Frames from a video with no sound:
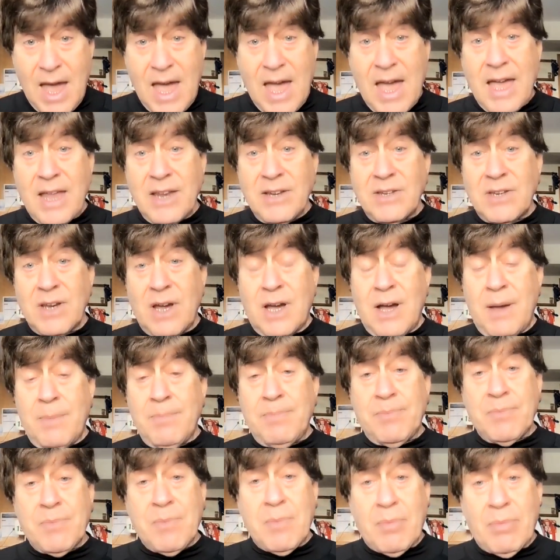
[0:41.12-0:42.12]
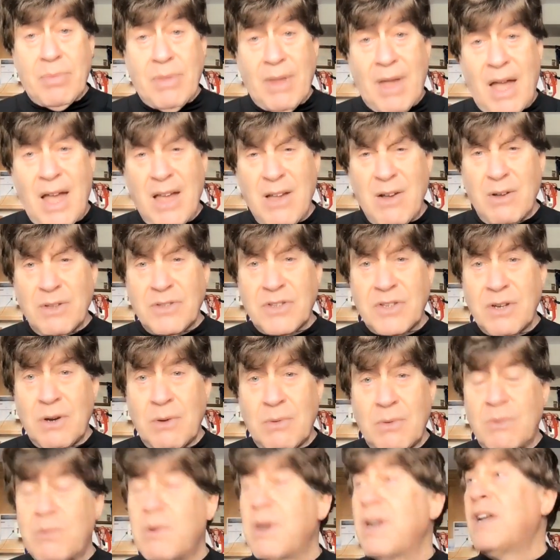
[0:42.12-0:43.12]
And um, I
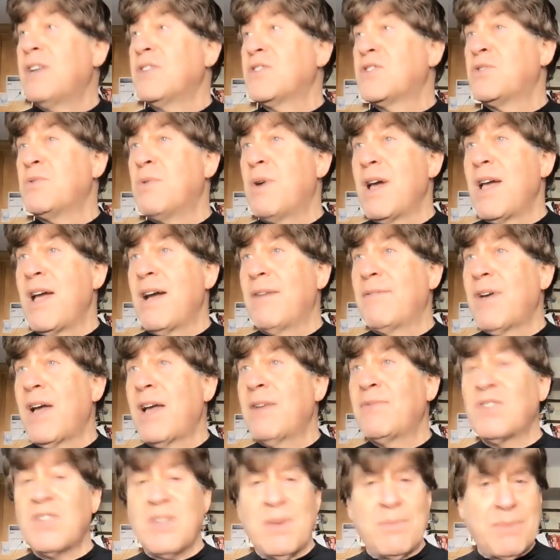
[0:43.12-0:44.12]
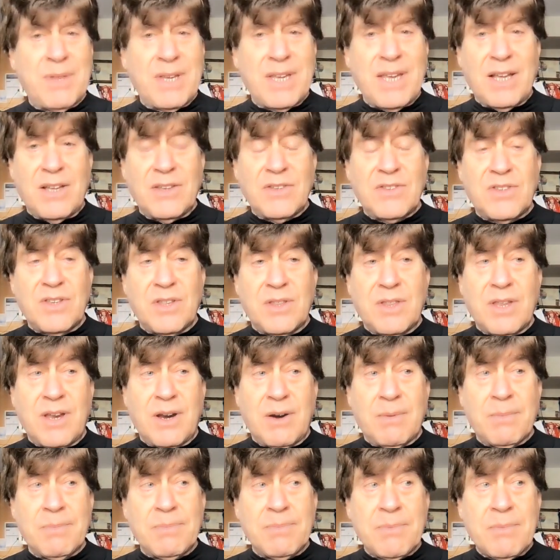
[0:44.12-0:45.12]
also, what else do I have? I have something else in
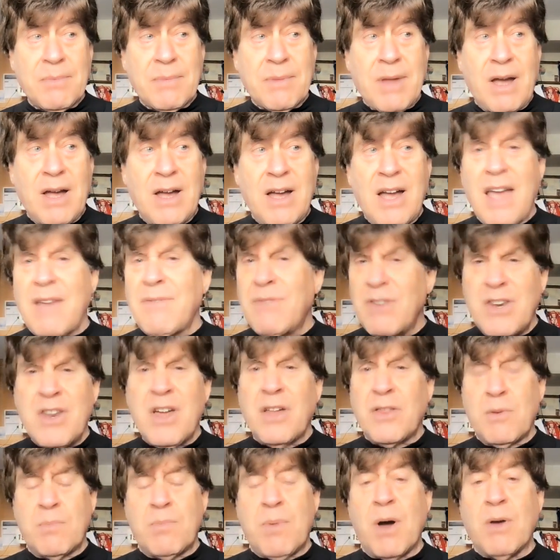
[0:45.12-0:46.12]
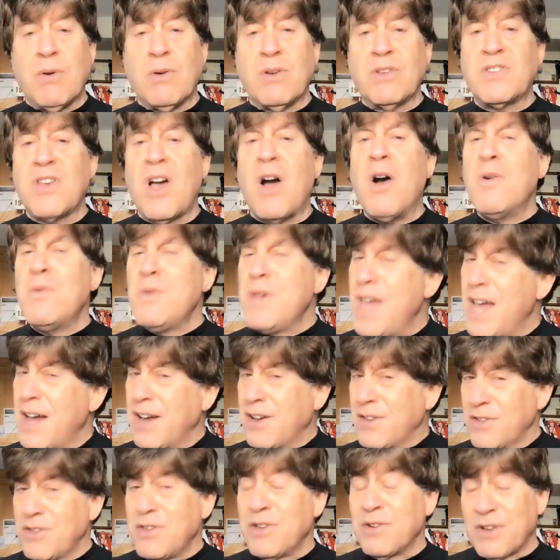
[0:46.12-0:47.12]
there. Uh, I have another bonus. Oh,
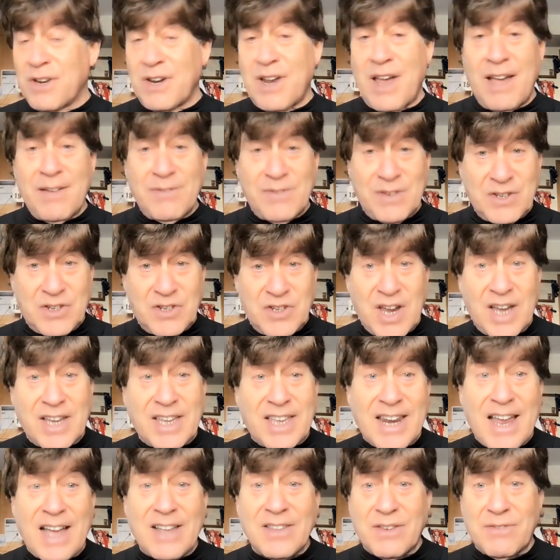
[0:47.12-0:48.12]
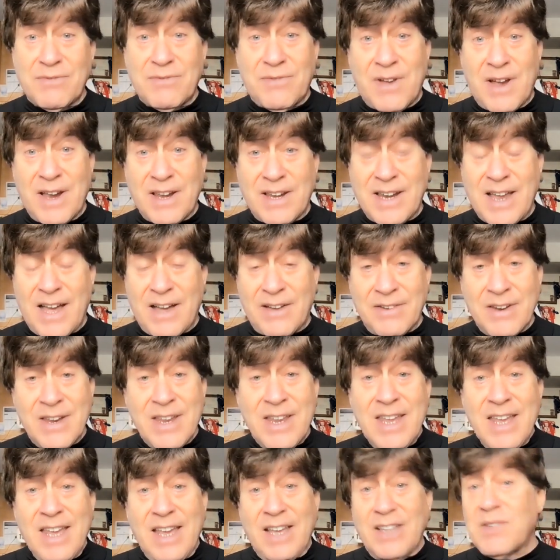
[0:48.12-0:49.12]
yeah, you're going to have to check it out to find out.
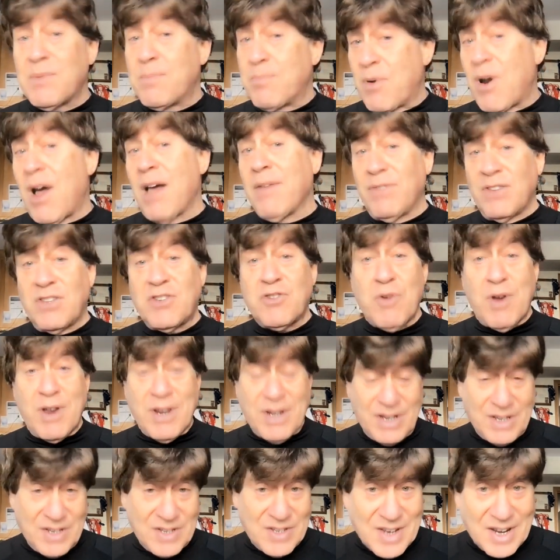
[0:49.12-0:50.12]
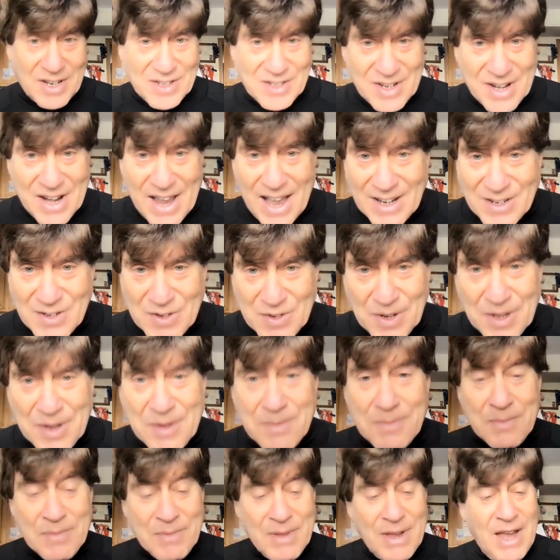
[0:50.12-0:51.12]
It's a private training session,
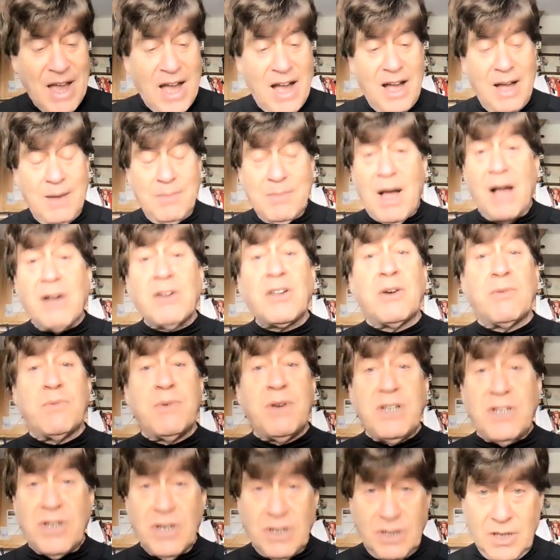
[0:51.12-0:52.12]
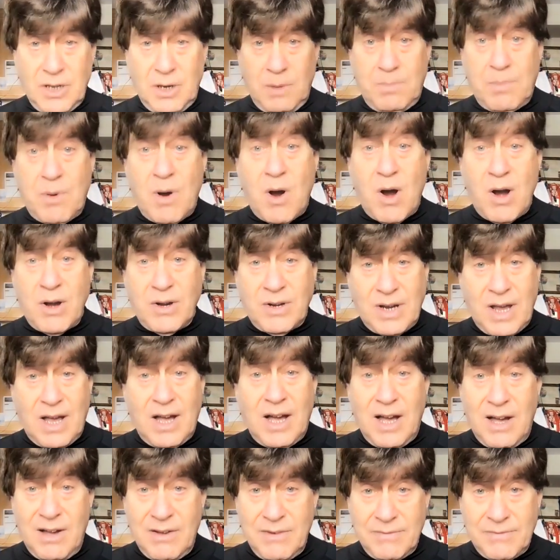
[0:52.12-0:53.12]
actually. Um, I'm going to read you a little part
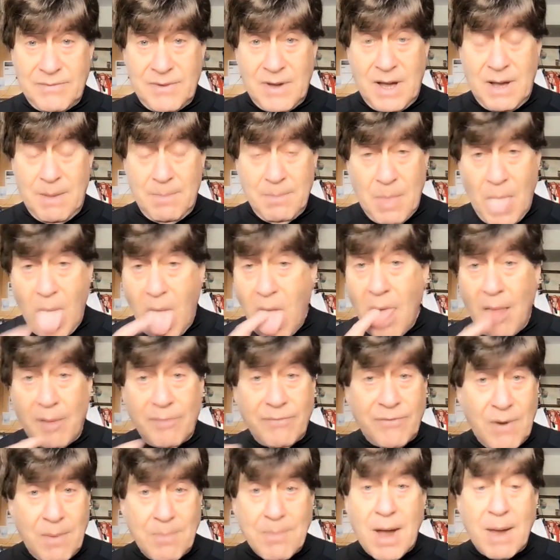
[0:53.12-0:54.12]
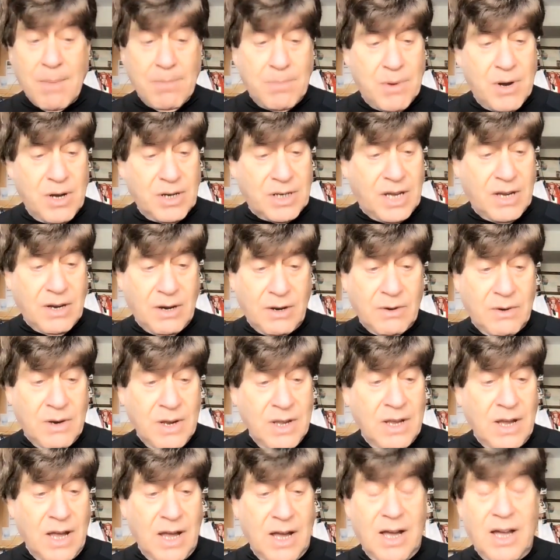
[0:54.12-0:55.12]
of um, uh, from my book here.
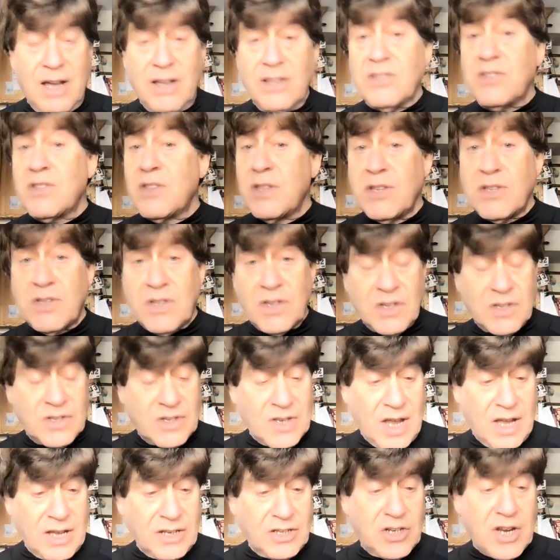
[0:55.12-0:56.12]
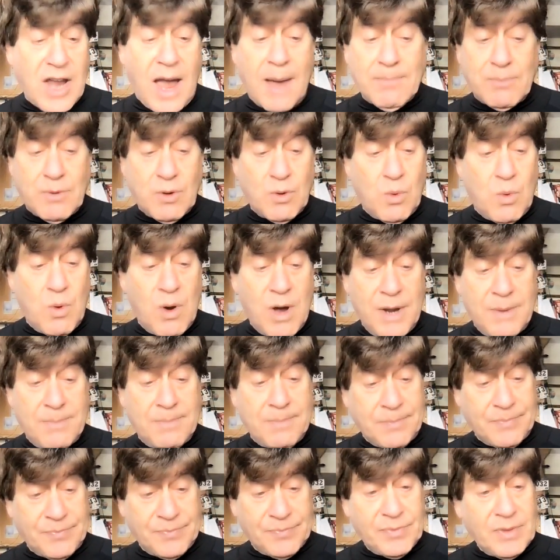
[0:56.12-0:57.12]
Uh, this is uh, chapter
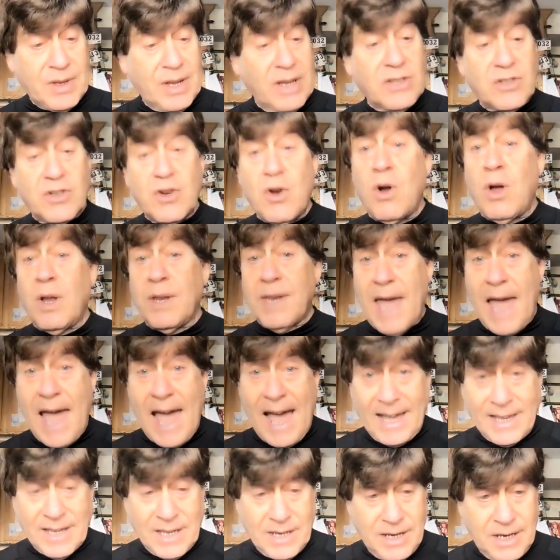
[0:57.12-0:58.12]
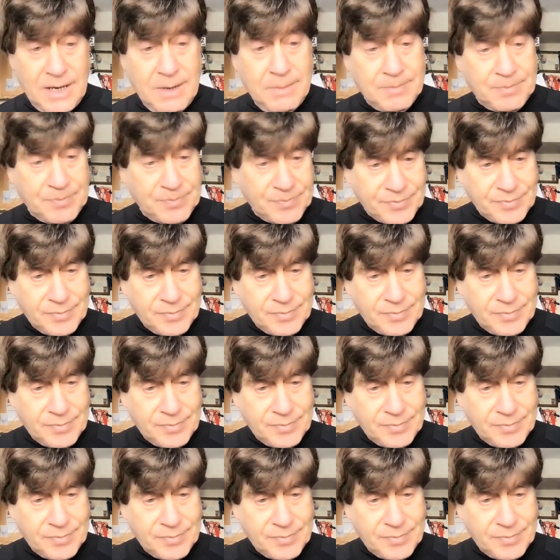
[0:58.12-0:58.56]
one. It's called Agony.